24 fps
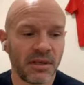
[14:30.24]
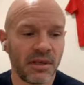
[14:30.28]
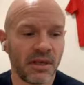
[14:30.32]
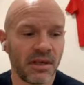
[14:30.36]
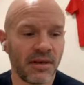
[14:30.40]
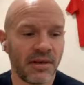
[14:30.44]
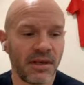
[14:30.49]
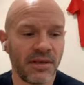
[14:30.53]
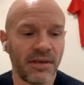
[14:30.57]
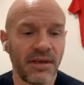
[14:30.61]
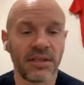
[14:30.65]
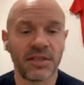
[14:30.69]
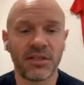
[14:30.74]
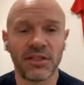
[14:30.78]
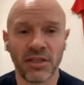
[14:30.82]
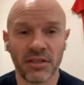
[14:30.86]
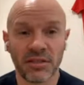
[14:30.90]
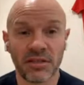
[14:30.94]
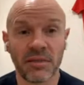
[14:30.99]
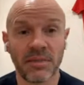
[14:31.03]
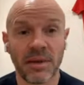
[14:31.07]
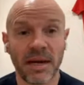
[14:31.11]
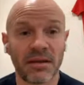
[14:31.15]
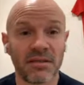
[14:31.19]
You know, they
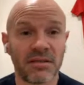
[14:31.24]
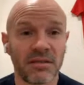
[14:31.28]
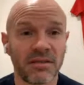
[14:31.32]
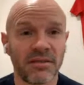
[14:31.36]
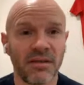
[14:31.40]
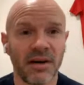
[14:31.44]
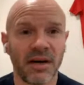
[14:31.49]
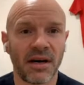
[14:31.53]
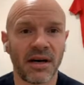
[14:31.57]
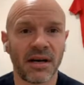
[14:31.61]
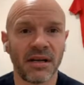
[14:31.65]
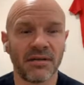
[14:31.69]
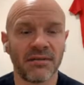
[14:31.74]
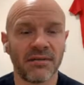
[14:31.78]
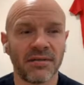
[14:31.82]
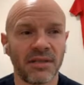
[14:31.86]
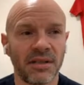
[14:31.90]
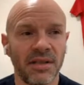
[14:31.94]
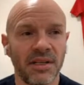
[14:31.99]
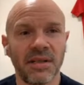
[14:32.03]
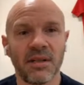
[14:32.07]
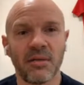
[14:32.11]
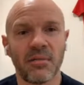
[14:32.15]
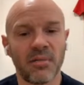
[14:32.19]
just about
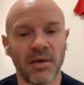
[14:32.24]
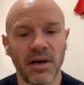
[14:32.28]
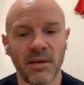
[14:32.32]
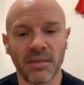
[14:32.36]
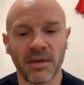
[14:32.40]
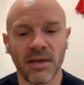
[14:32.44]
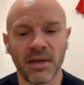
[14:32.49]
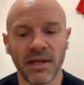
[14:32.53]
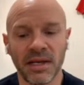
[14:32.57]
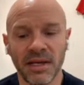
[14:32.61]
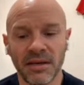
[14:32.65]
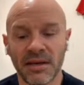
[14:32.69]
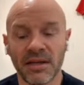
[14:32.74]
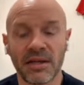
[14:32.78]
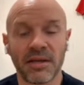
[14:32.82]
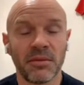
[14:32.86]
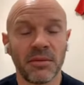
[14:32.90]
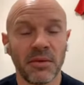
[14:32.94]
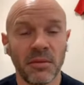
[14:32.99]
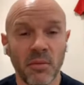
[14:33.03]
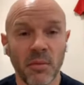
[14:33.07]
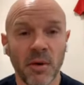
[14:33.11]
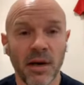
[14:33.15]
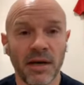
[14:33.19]
survived in the Premier League. They're
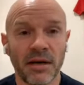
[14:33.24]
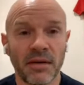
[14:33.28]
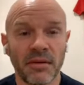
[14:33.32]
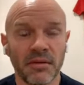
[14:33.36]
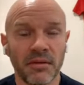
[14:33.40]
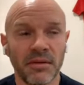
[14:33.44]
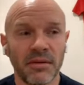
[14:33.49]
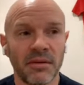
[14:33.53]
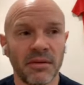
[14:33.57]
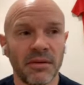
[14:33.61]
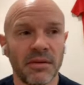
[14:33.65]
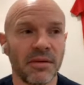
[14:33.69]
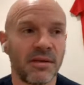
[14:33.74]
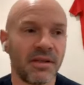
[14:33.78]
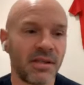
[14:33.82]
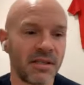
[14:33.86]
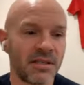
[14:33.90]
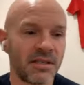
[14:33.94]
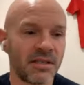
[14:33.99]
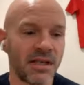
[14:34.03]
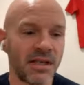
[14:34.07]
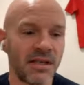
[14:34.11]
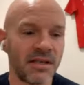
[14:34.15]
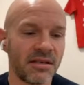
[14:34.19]
doing well
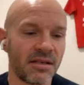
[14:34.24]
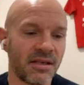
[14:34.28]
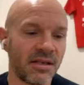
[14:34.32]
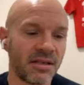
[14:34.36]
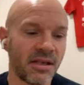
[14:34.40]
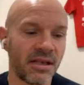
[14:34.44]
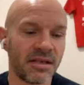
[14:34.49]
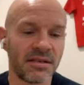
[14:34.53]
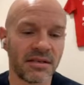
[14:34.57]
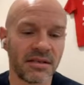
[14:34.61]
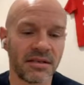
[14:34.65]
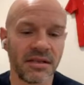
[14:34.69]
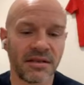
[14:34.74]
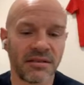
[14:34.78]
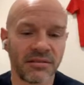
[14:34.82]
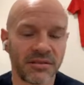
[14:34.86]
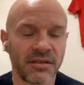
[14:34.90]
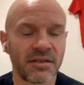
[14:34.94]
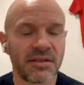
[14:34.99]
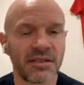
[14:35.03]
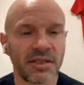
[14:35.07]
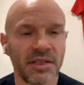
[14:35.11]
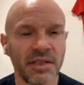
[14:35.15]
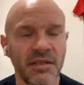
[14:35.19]
this season. It's a
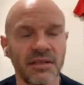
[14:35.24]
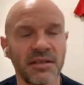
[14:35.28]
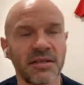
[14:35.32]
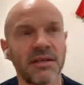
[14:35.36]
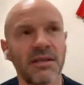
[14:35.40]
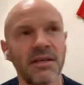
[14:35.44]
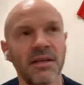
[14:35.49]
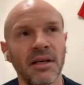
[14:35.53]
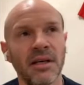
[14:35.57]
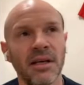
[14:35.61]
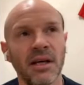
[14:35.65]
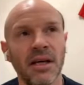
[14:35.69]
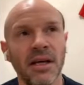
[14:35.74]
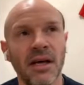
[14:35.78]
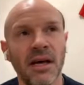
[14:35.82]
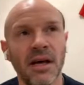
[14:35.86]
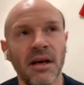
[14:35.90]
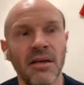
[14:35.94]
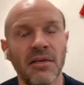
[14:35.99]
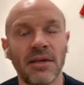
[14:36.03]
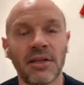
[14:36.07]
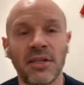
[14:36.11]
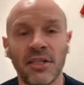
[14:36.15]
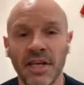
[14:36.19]
different season.
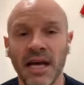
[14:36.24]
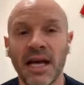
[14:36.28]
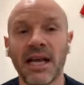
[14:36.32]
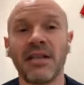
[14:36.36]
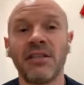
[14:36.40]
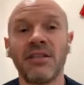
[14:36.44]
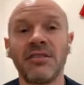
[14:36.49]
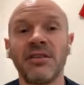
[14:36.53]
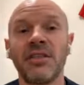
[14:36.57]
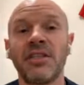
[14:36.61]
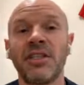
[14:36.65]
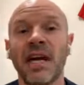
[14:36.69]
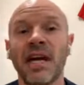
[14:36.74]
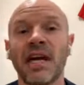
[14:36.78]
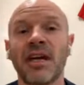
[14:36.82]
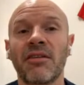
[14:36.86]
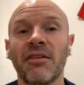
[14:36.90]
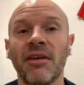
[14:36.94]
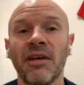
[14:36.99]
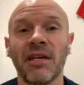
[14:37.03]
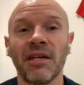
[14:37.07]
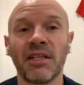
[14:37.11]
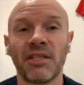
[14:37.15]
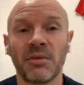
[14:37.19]
The challenge for
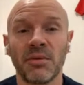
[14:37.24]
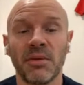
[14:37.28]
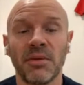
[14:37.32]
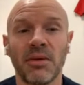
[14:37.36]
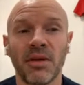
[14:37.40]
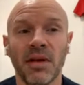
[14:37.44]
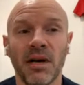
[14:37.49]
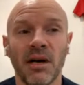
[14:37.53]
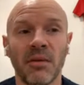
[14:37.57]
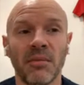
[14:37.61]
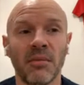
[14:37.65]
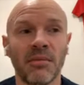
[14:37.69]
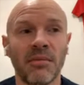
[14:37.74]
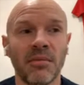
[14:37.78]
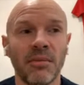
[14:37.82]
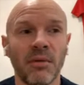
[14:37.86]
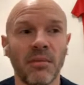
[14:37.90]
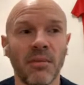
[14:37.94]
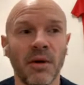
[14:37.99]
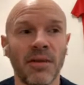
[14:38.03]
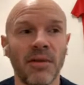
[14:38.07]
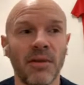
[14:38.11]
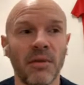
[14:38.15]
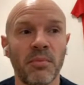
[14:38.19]
Jack Grealish will come
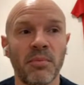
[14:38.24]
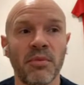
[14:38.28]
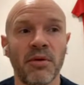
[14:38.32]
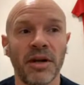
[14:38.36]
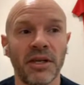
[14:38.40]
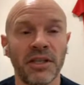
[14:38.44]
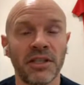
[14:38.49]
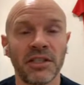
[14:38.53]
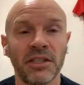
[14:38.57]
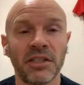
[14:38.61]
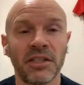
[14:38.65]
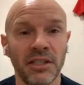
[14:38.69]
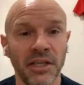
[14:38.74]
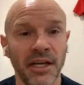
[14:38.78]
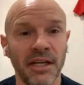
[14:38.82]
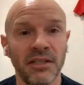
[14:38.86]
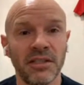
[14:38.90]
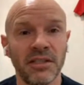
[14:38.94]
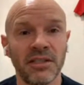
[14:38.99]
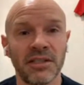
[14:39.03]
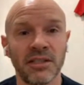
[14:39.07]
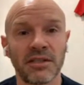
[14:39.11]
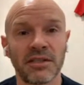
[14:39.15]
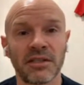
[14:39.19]
when the pressure
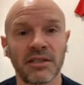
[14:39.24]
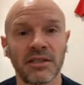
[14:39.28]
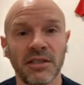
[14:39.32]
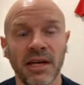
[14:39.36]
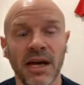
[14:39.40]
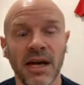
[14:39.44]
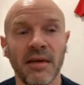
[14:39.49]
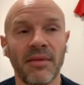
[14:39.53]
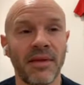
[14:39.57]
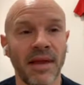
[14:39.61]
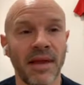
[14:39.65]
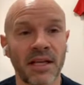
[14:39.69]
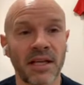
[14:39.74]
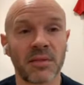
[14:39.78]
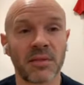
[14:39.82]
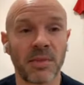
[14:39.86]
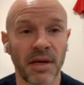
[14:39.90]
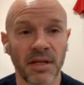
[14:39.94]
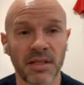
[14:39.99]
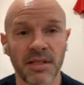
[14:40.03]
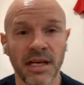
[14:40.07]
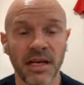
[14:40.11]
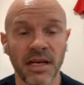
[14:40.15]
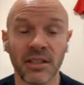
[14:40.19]
changes and the
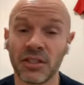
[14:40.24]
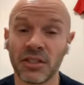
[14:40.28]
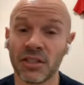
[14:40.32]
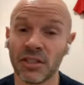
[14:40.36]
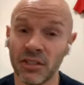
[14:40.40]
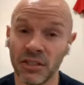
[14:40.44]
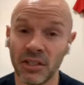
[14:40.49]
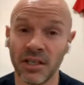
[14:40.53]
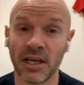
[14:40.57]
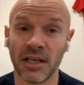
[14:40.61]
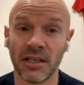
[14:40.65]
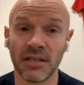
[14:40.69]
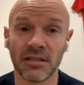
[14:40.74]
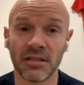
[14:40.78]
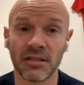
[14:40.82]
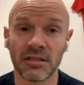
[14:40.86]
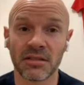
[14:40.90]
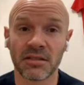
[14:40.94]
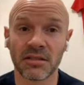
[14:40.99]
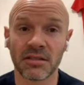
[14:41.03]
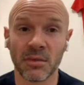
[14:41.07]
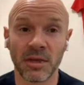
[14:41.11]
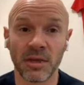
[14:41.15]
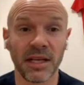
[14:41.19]
expectation changes
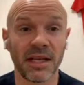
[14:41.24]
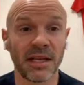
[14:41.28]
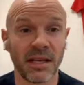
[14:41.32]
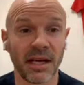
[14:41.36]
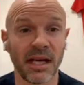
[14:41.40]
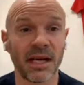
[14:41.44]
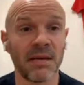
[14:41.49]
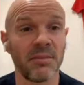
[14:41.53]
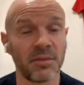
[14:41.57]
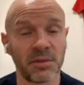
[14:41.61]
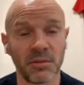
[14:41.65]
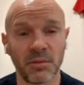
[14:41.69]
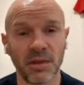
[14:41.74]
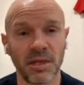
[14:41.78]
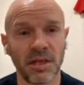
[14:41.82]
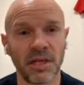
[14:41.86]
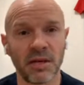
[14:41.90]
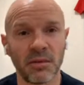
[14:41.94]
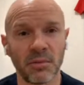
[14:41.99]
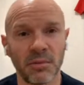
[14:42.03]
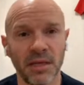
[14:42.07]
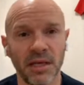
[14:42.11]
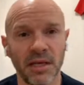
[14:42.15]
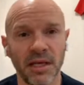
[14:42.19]
to winning games
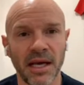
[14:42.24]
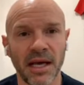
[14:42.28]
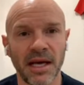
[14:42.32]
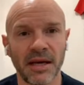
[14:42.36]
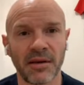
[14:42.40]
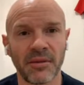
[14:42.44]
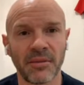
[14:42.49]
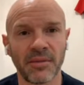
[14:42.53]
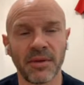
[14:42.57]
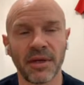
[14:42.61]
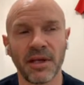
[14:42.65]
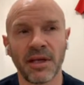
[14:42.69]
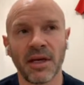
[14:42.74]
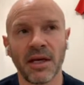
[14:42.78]
week in, week out.